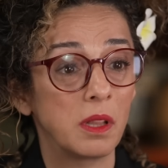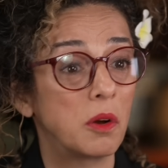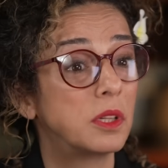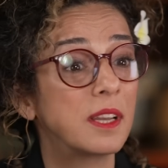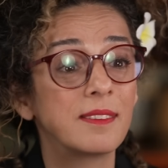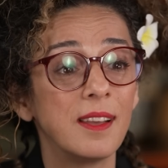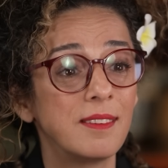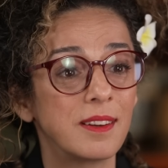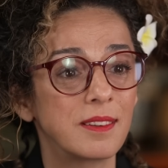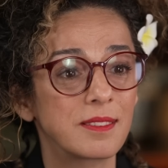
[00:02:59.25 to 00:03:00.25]
They are
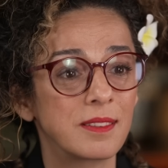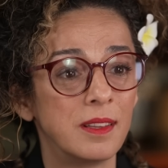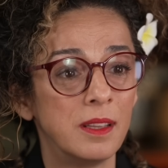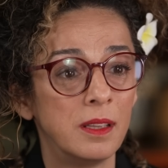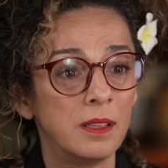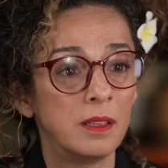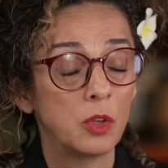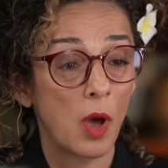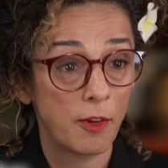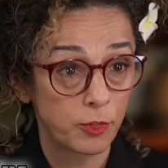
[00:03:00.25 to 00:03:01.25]
dictators.
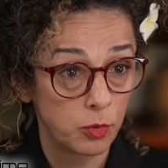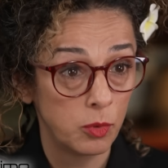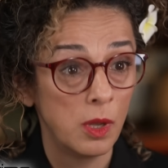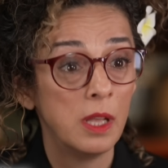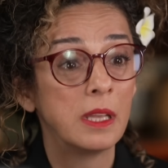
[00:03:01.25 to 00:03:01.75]
You have to